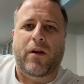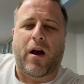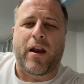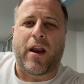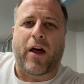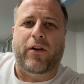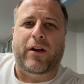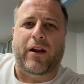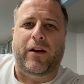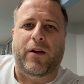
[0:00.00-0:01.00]
another
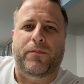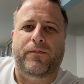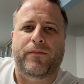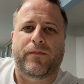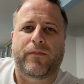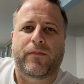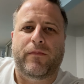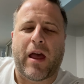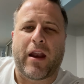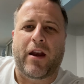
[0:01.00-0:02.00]
kingdom
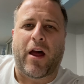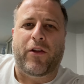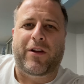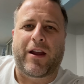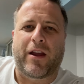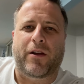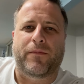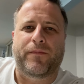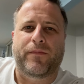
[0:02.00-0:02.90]
and another king.